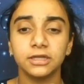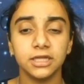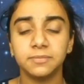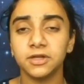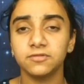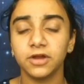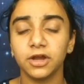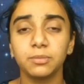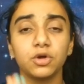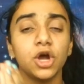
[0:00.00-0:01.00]
dependent
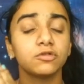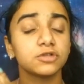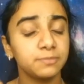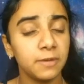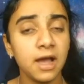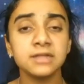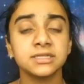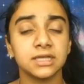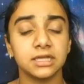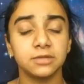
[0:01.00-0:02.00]
variable respond to
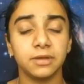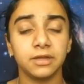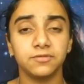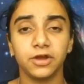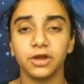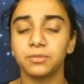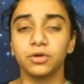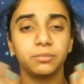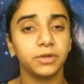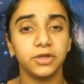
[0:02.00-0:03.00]
the independent variable,
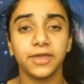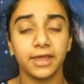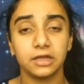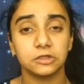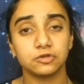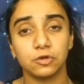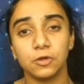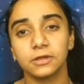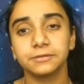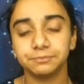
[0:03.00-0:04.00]
but you can't control it.